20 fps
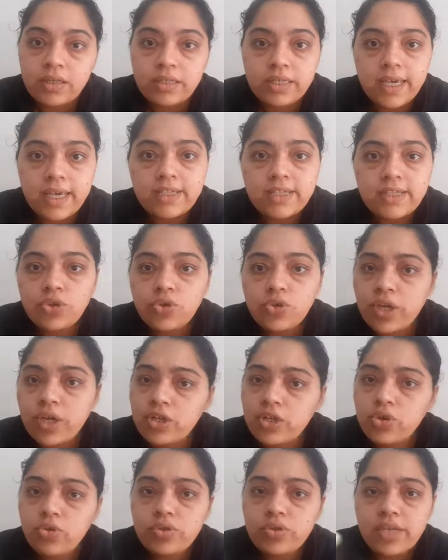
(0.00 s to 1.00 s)
Yes, you
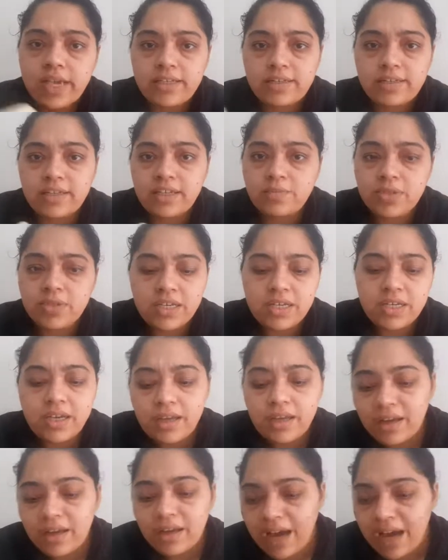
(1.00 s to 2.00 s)
can use ice cream stick.
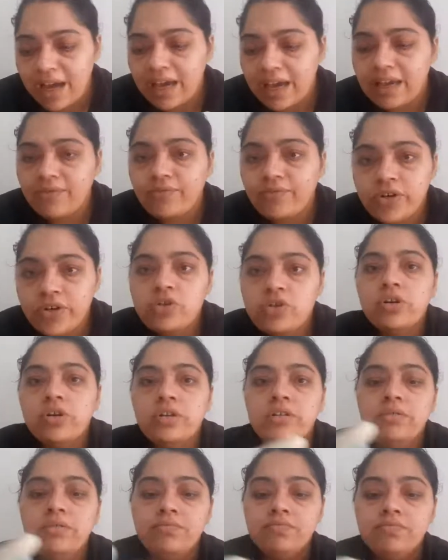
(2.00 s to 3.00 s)
I work
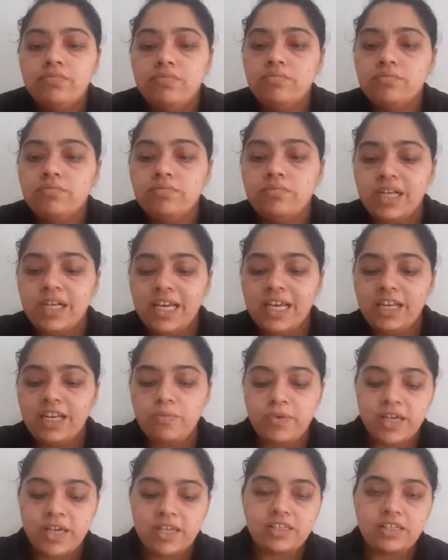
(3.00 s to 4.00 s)
on
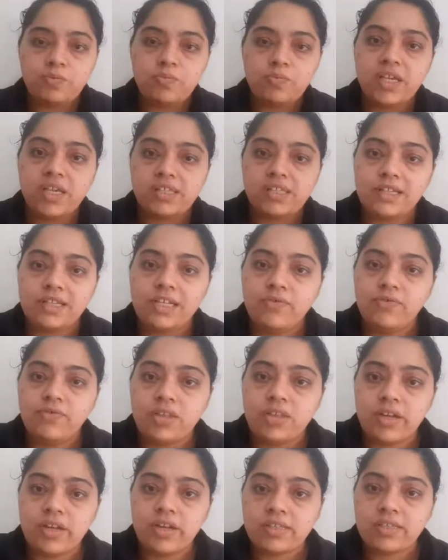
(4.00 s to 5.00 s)
daily basis basically
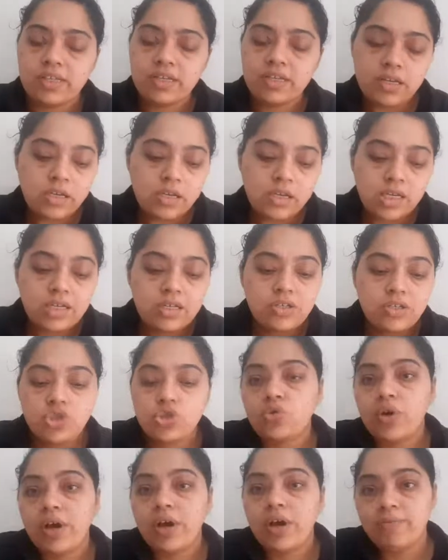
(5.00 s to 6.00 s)
with resin,
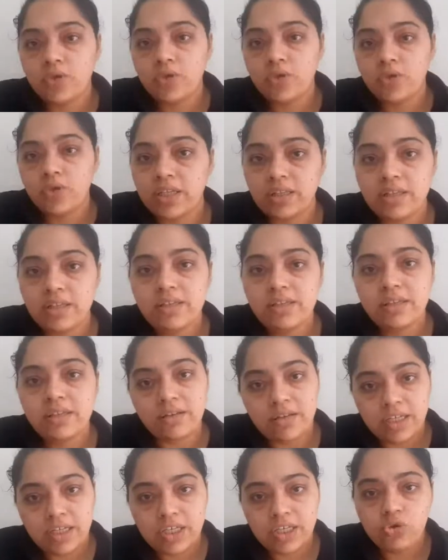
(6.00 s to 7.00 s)
so I'm using this
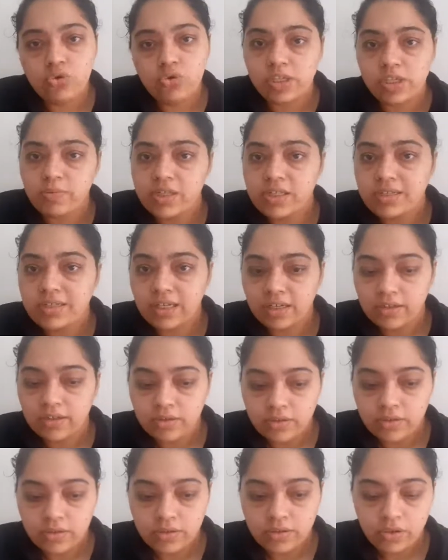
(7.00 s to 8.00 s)
reusable stick.
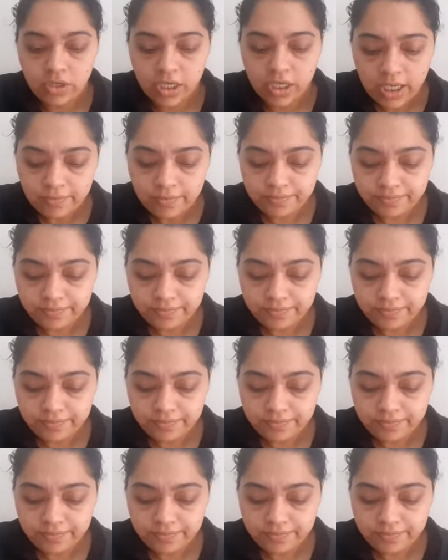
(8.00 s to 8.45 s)
Okay.